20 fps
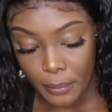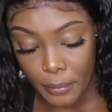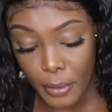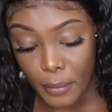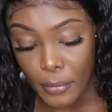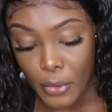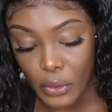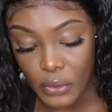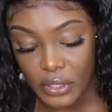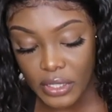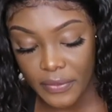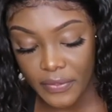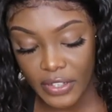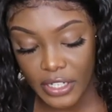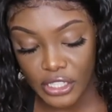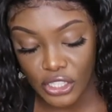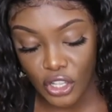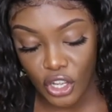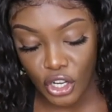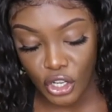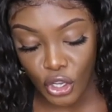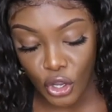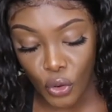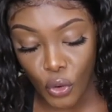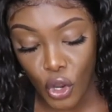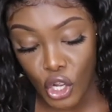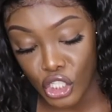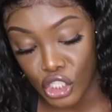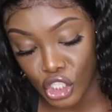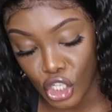but most of it is gonna
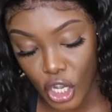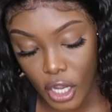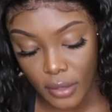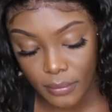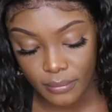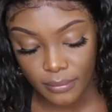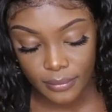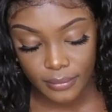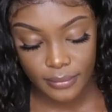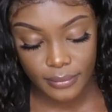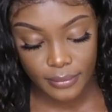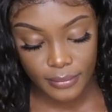go on top